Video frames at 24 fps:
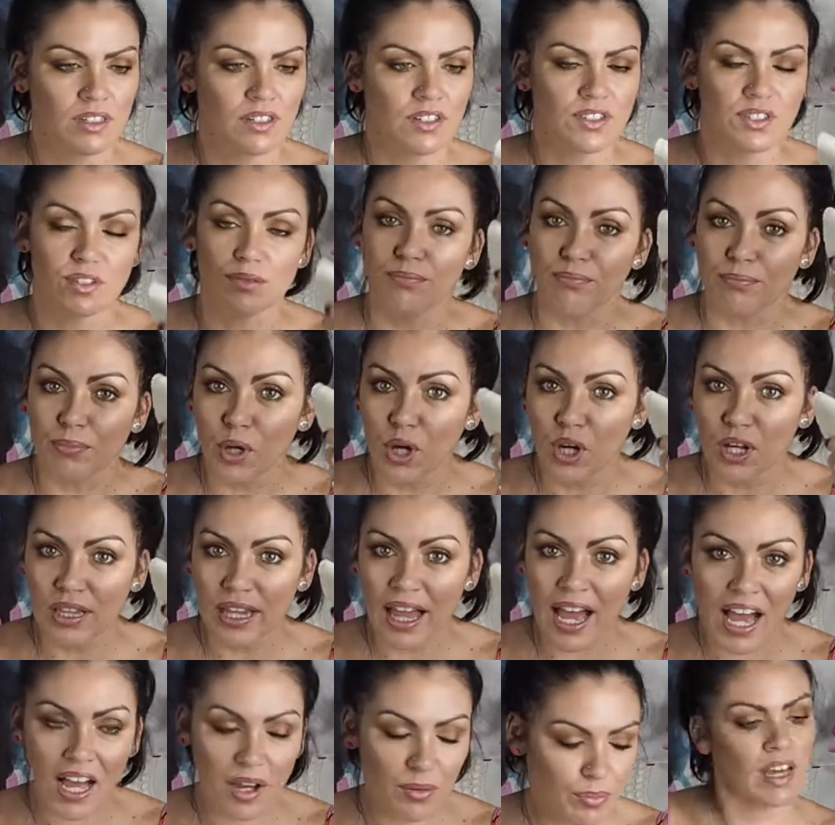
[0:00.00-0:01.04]
some
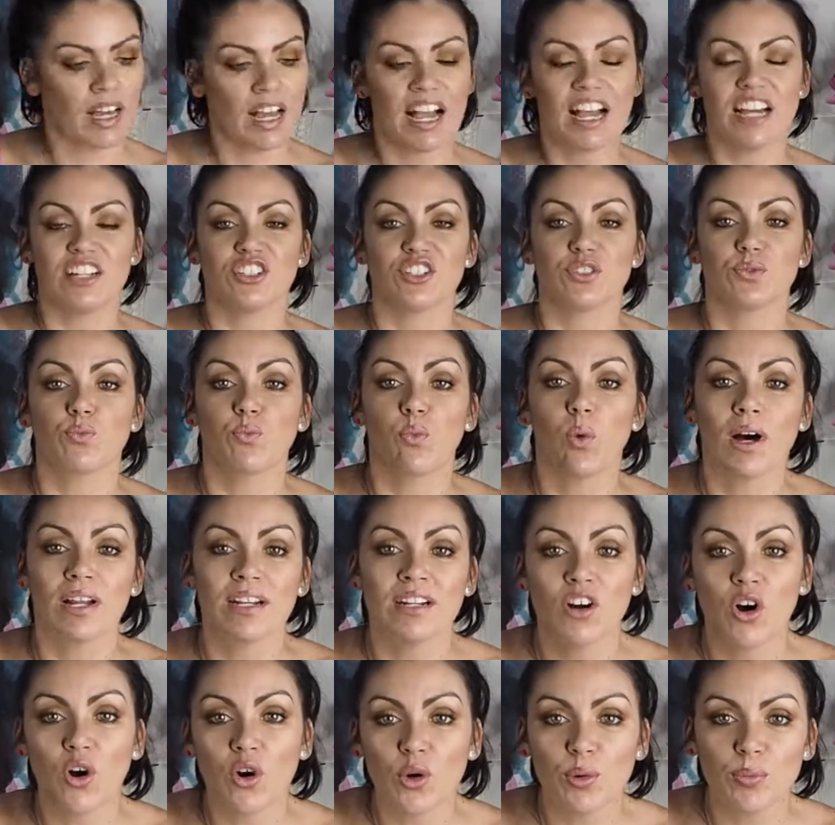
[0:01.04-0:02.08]
burlap, and just
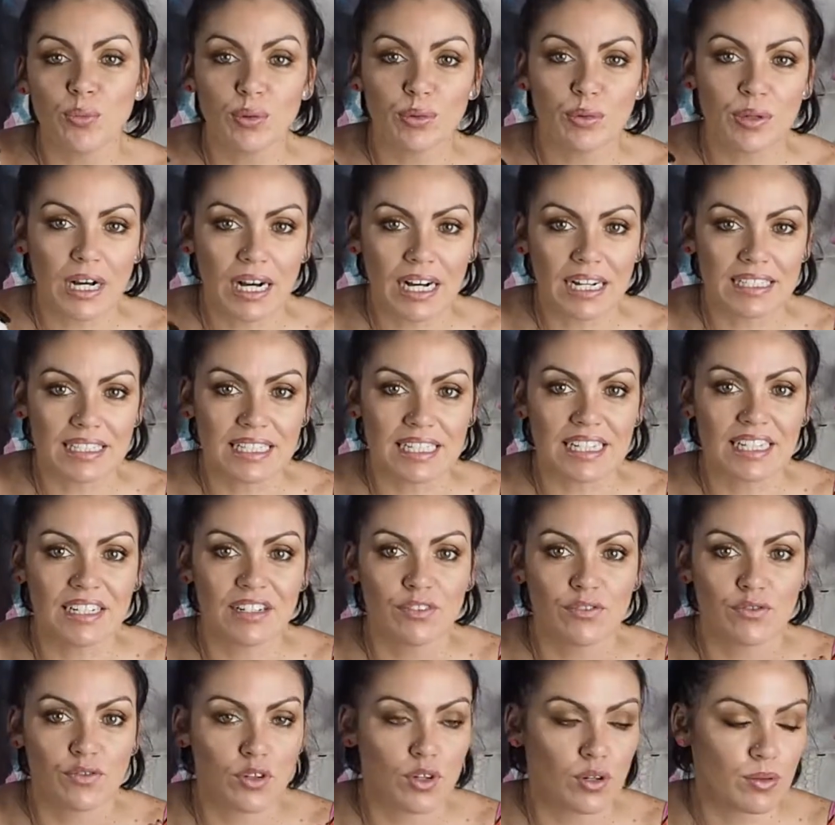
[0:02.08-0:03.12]
one opal colour
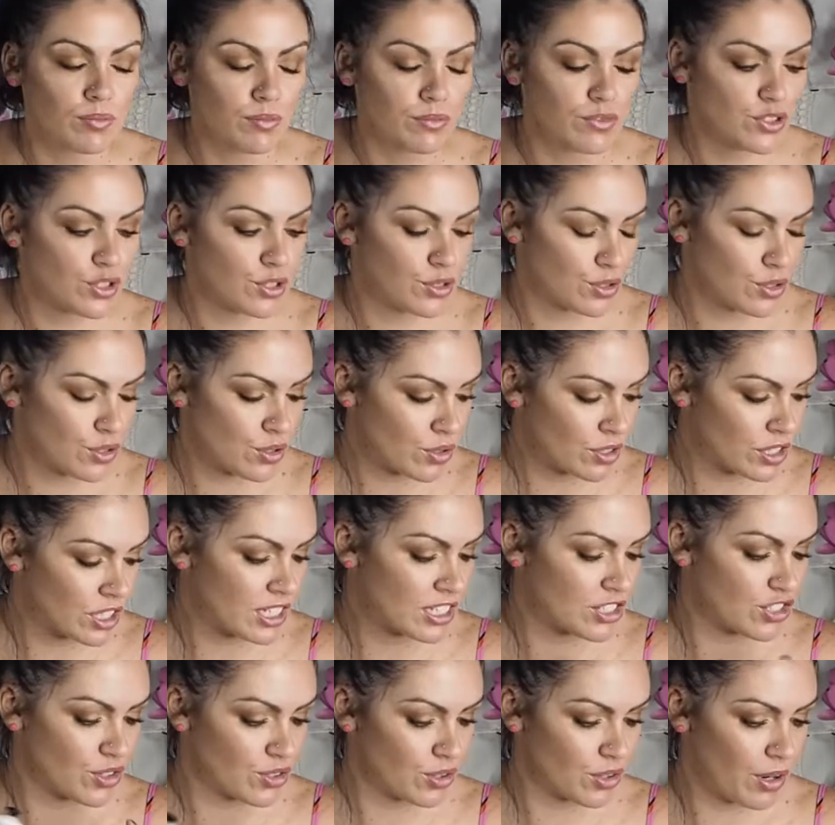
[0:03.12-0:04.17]
from Jo
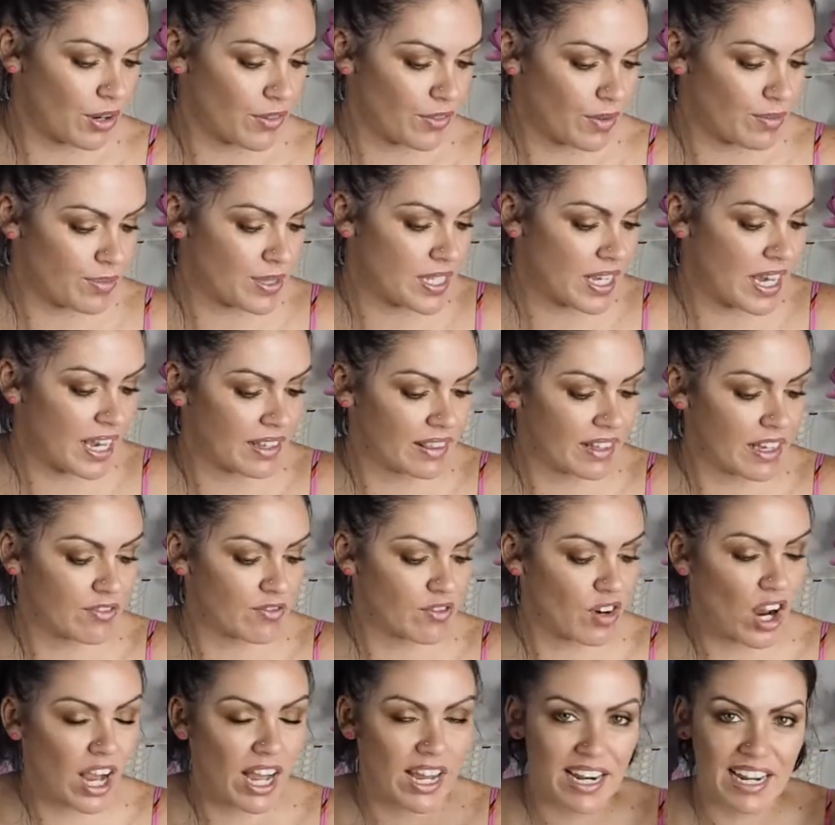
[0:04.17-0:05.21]
Sonia, don't know if I'm saying that
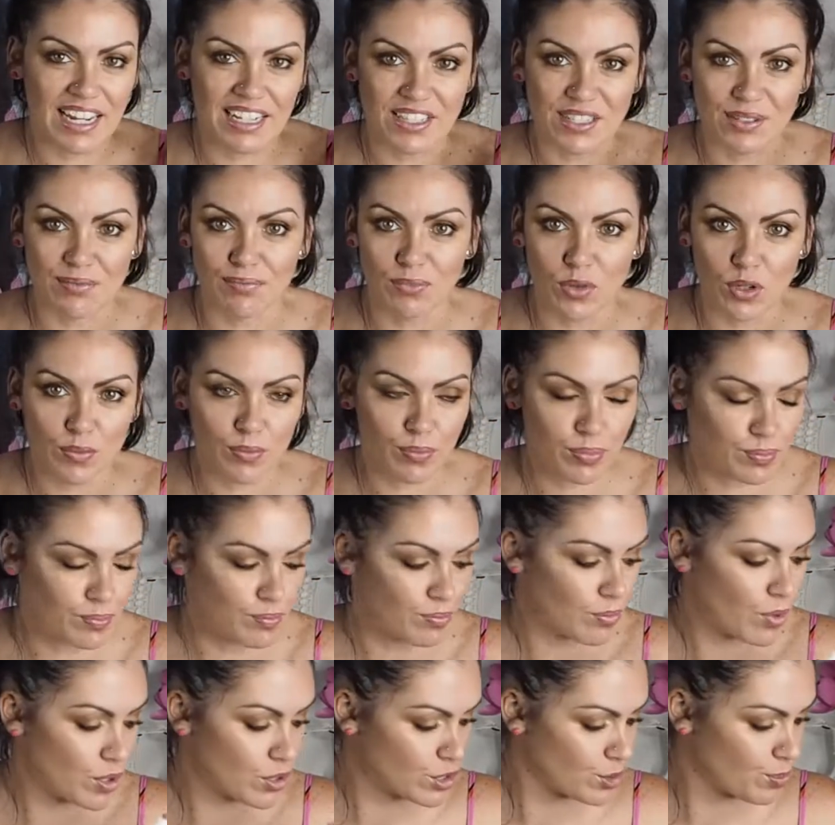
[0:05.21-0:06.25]
right, and some
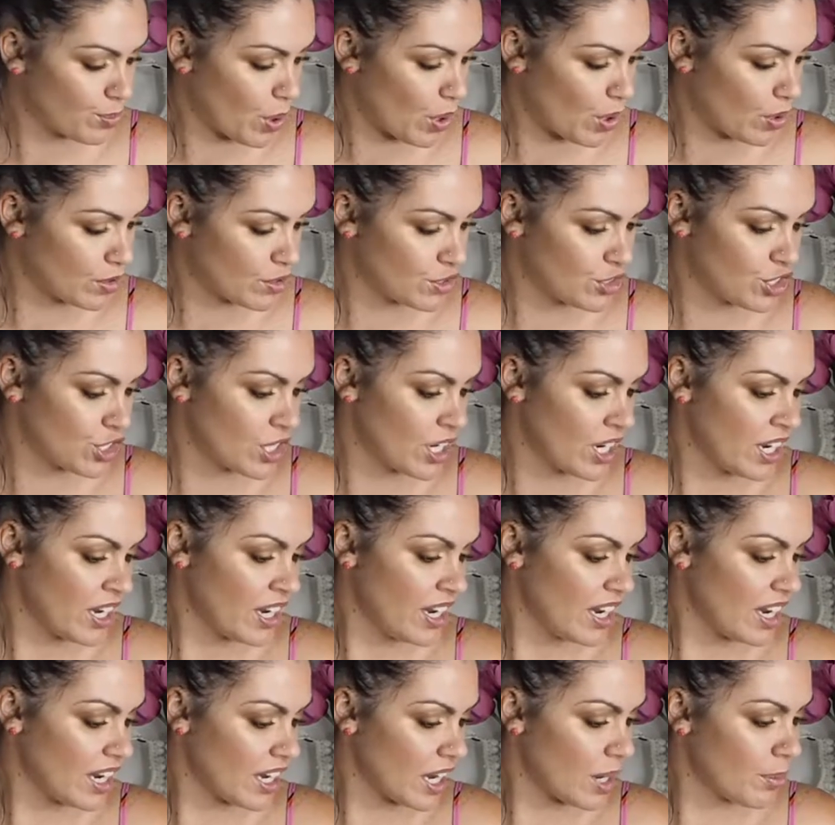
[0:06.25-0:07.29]
Mod Podge,
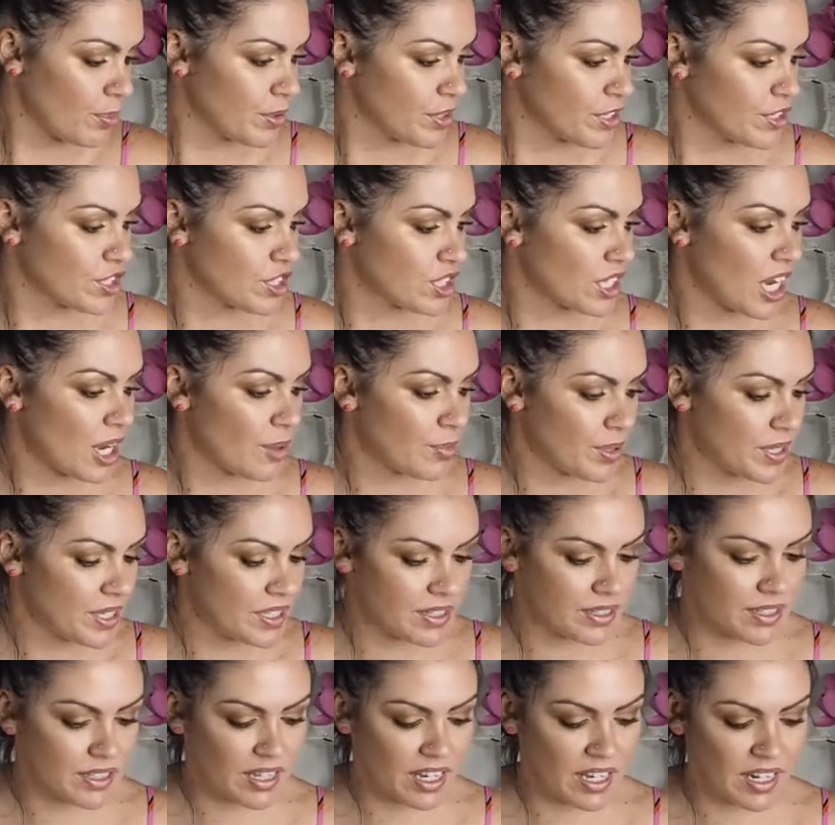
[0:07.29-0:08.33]
a couple of
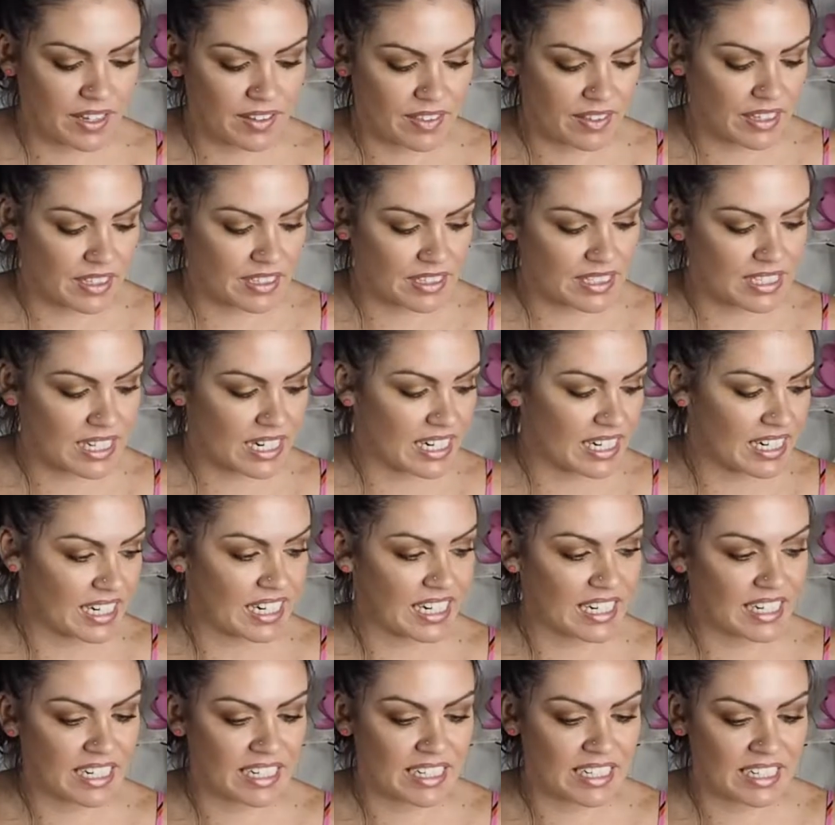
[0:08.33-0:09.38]
Sharpies, anything else that I
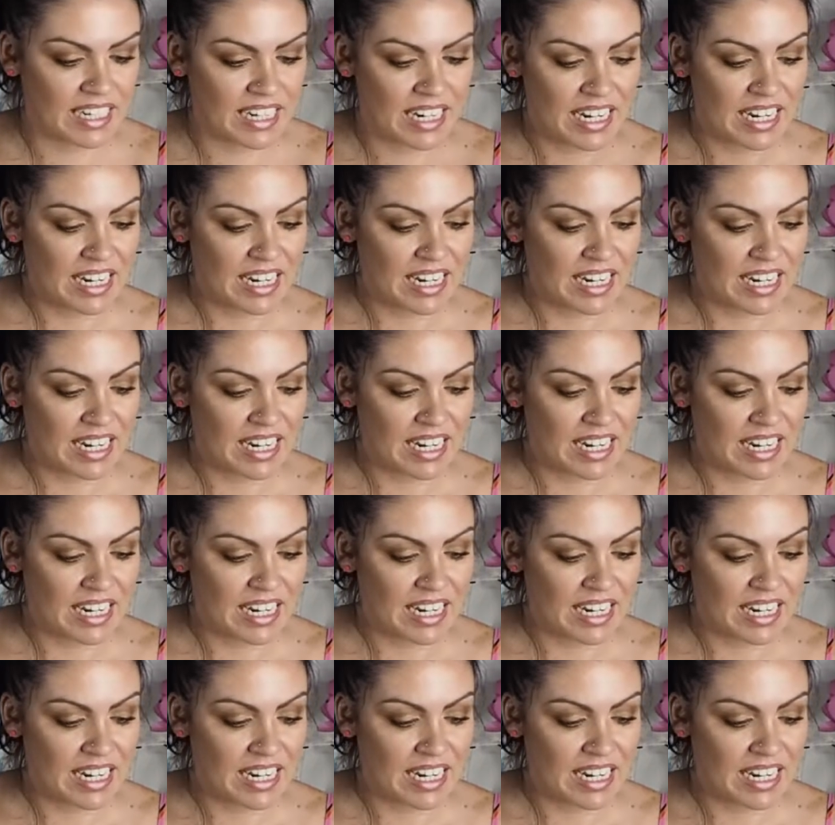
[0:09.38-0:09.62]
need.